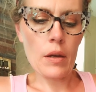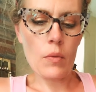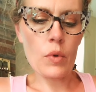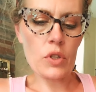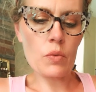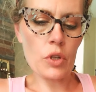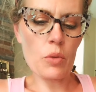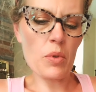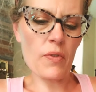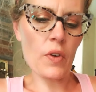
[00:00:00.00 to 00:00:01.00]
which one you
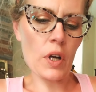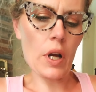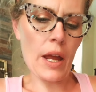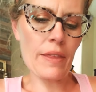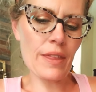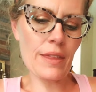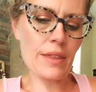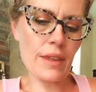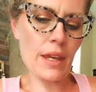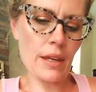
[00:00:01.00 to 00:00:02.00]
prefer. I
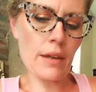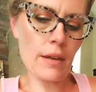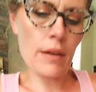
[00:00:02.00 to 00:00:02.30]
think